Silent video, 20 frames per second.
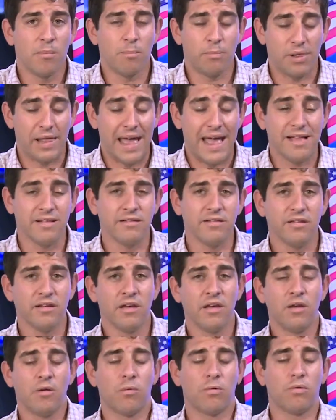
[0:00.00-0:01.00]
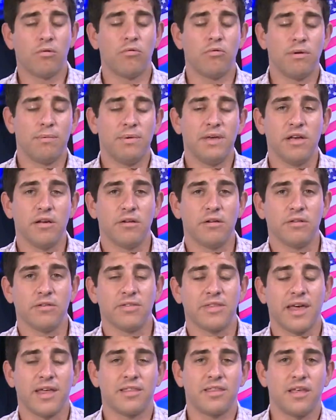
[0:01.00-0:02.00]
plans were
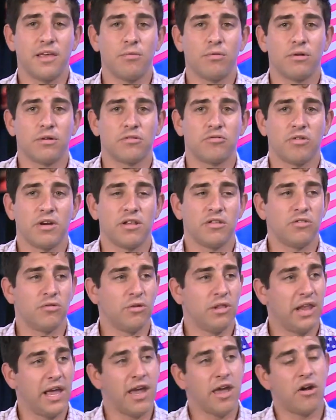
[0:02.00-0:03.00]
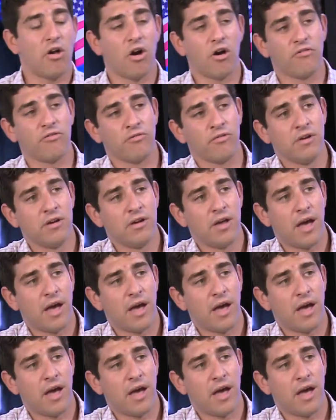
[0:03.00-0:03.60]
revealed that they were trying to lay off